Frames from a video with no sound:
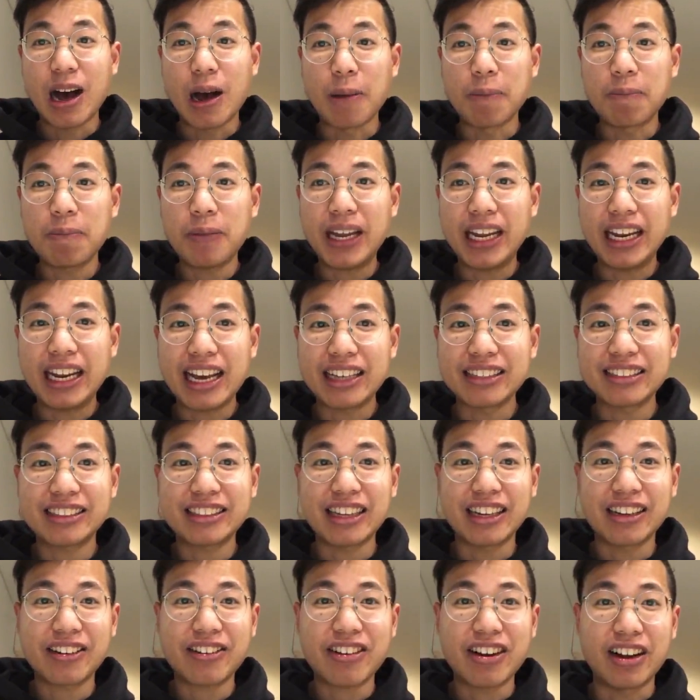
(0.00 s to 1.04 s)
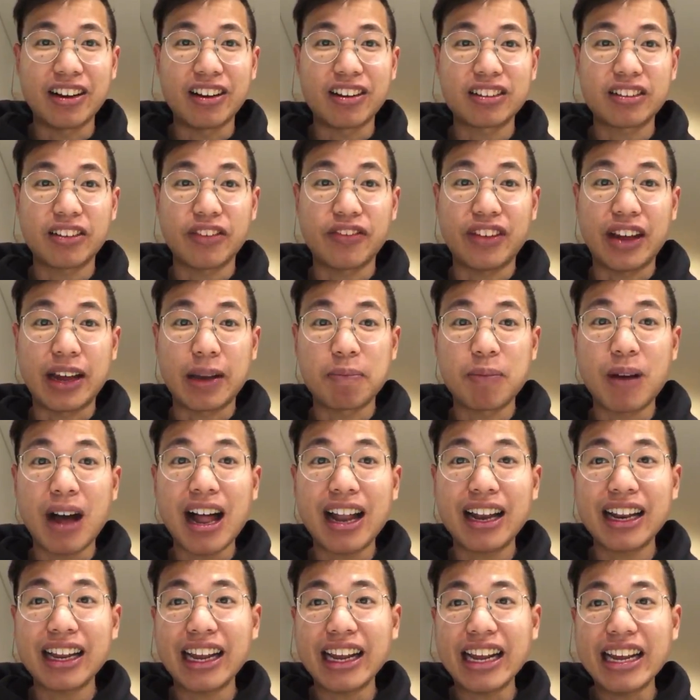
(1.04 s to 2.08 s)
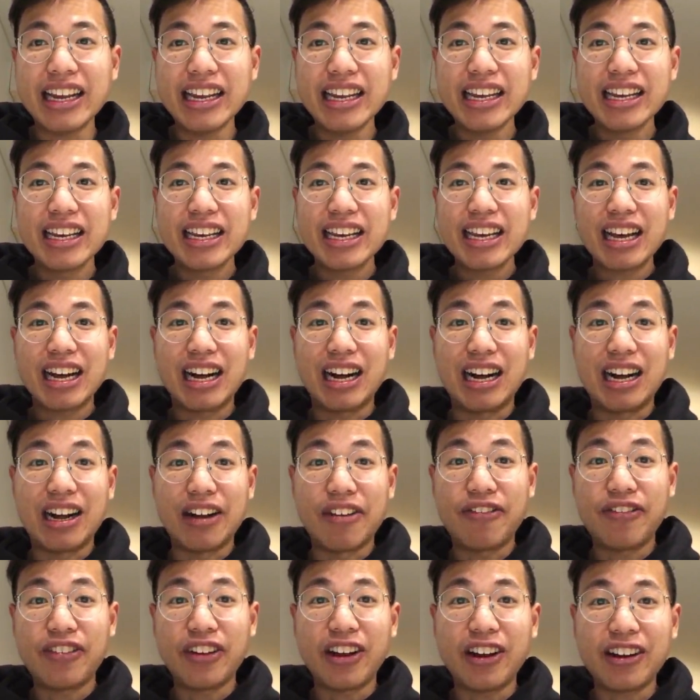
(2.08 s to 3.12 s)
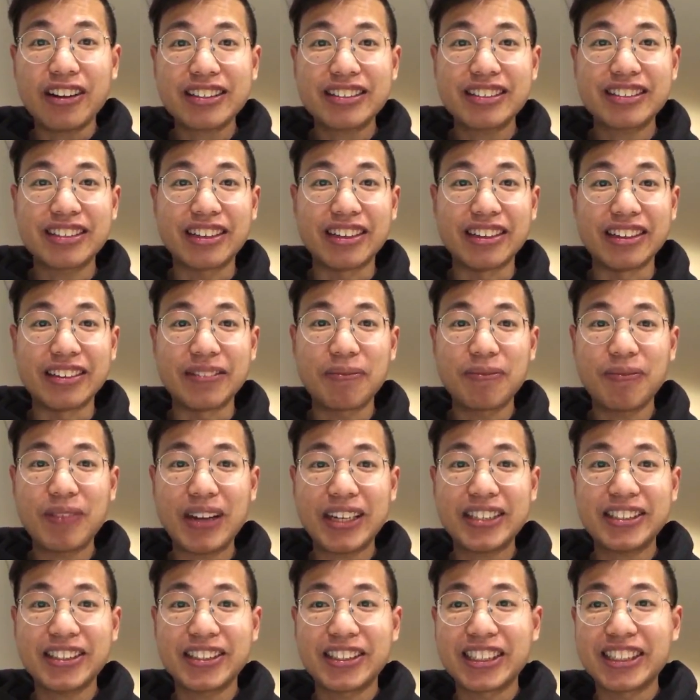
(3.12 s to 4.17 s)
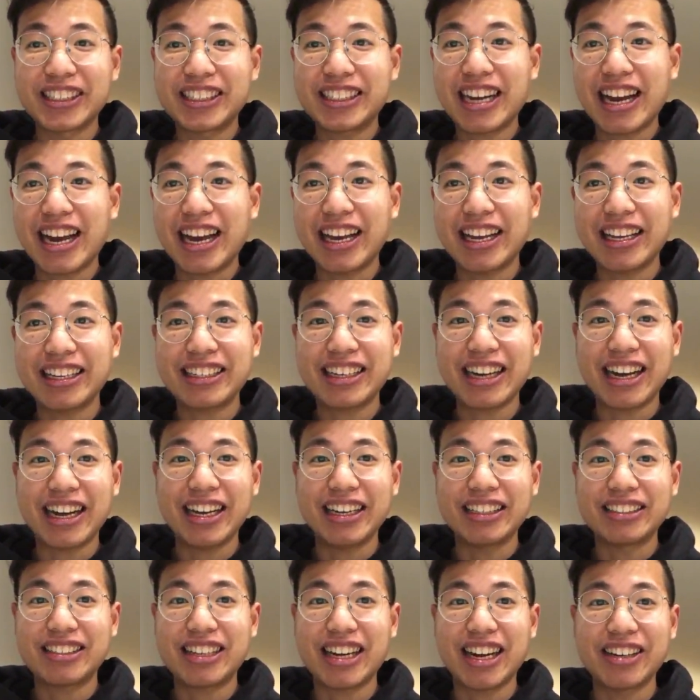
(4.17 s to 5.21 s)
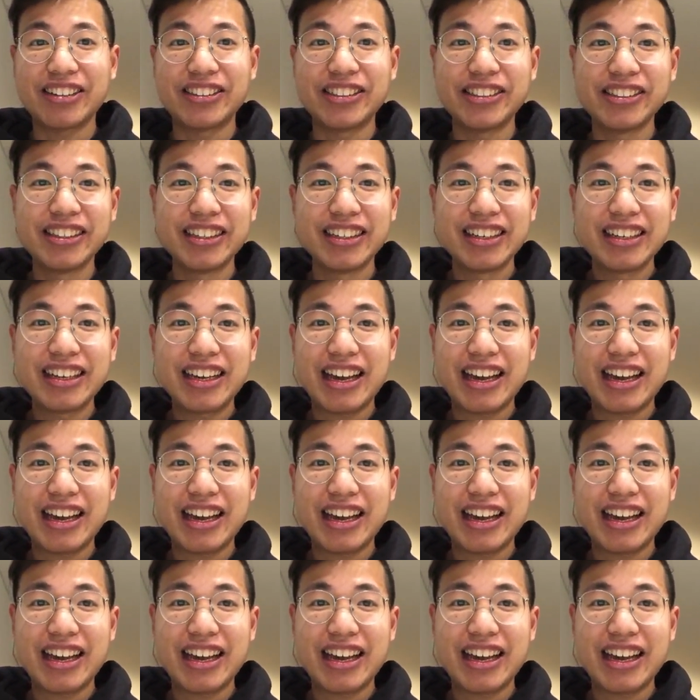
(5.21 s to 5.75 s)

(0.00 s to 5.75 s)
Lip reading: Pete has done quite a lot of like Bali vlogs, so make sure you check his channel.